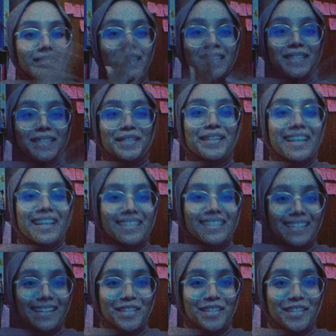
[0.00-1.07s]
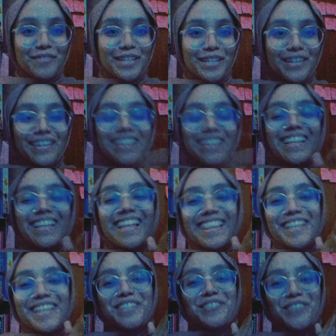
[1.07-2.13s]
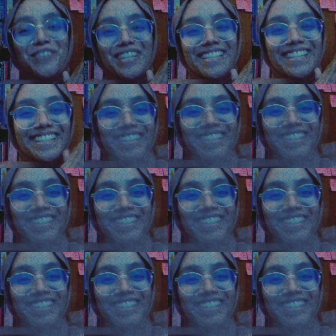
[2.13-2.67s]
See you guys in the next video. Thanks for watching.